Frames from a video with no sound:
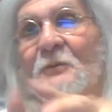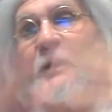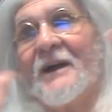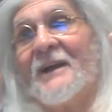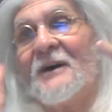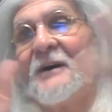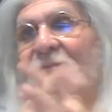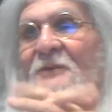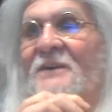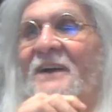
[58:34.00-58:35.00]
Way
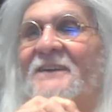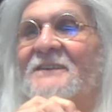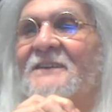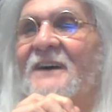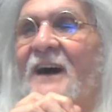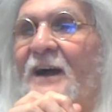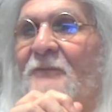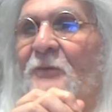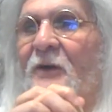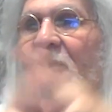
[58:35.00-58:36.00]
off. Okay. Hi,
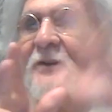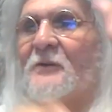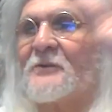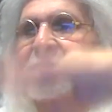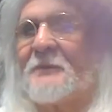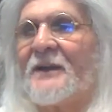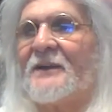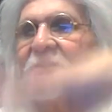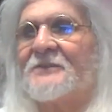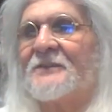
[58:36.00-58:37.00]
Federalist
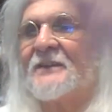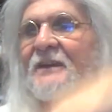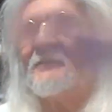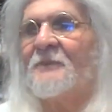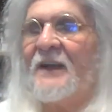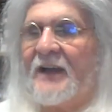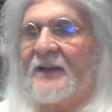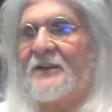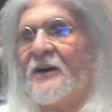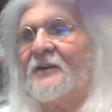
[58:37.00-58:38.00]
Pens. Yep.
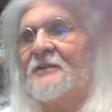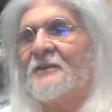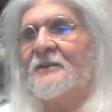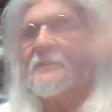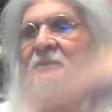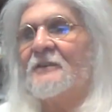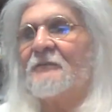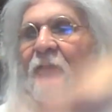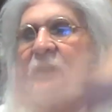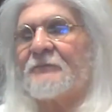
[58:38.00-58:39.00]
Hey, y'all.
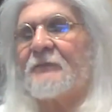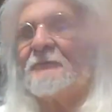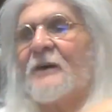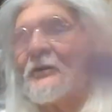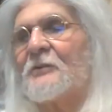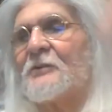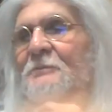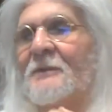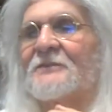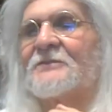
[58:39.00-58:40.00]
Franklin
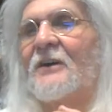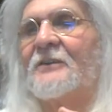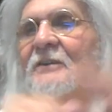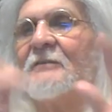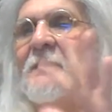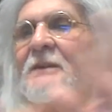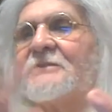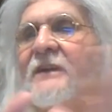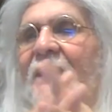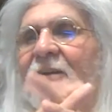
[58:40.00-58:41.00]
Federalist Pens on here. Everybody
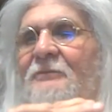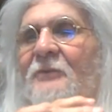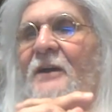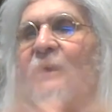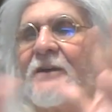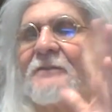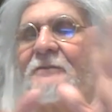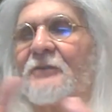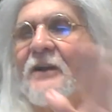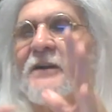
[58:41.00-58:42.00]
say hi to Frank.
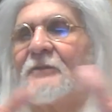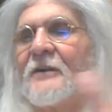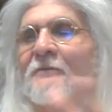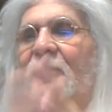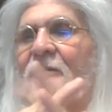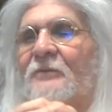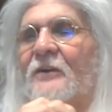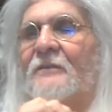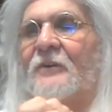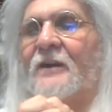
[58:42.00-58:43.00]
Frank, Frank, Frank,
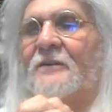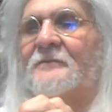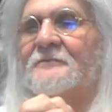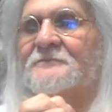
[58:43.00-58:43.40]
Frank, Frank.